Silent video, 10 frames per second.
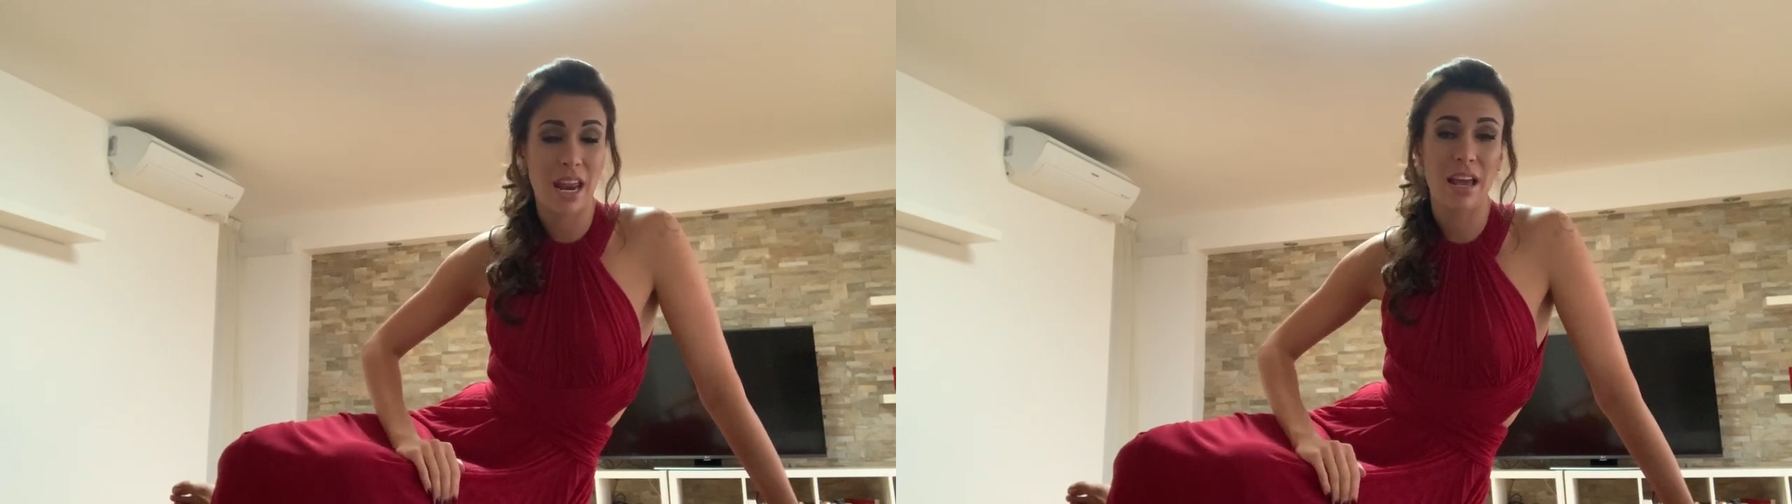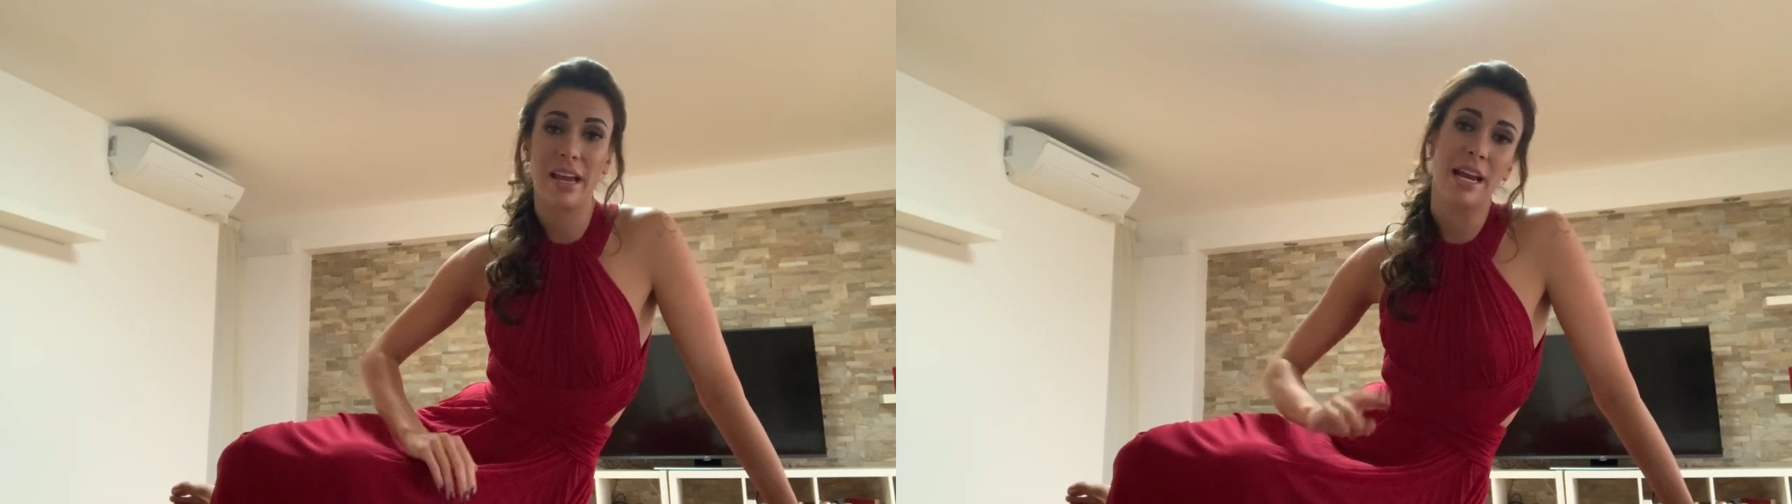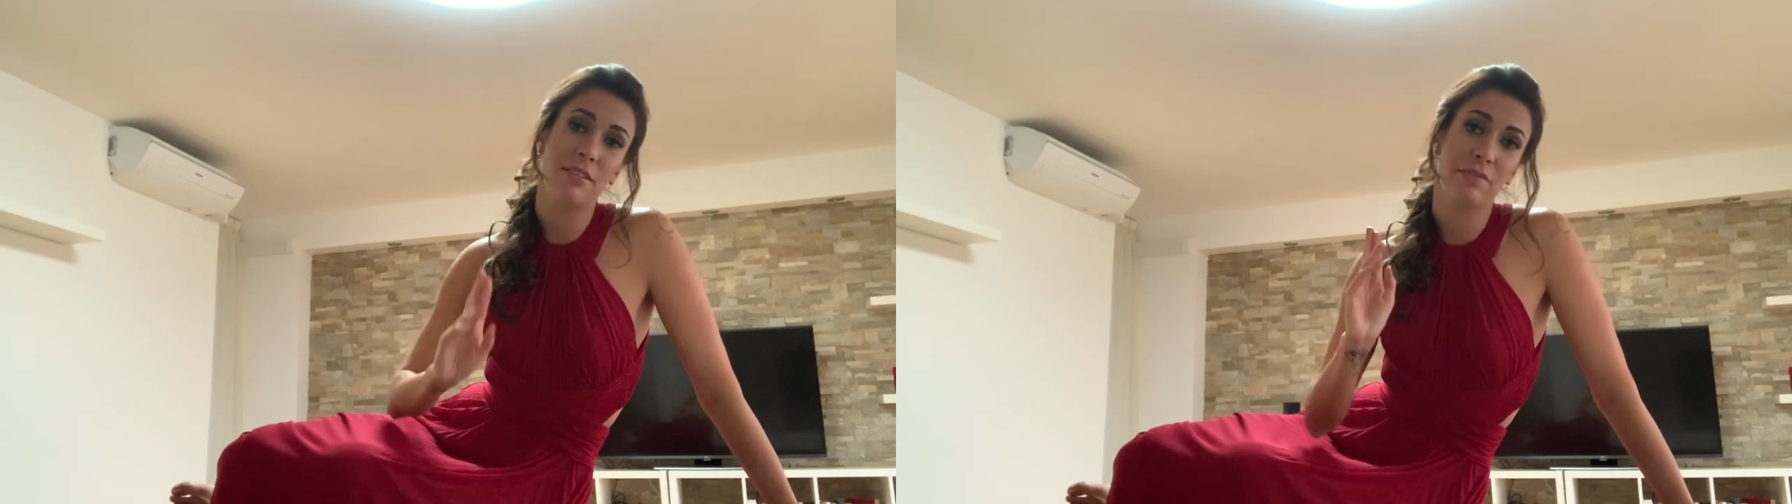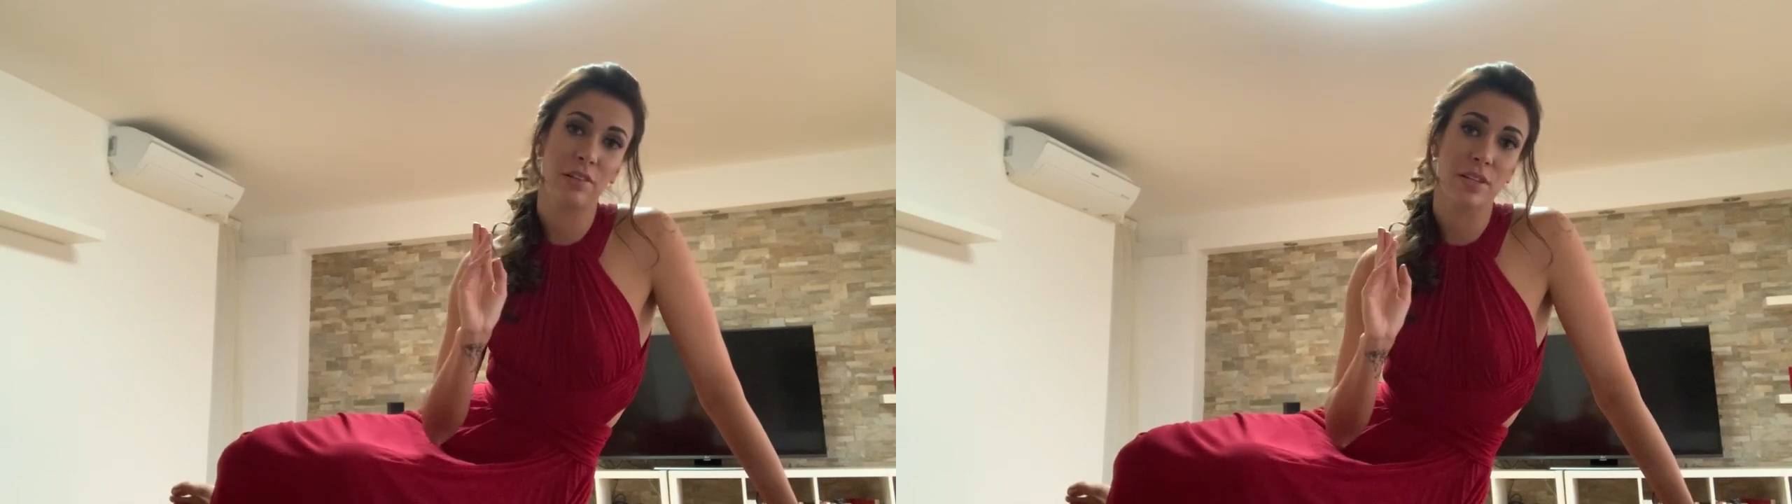I kind of fell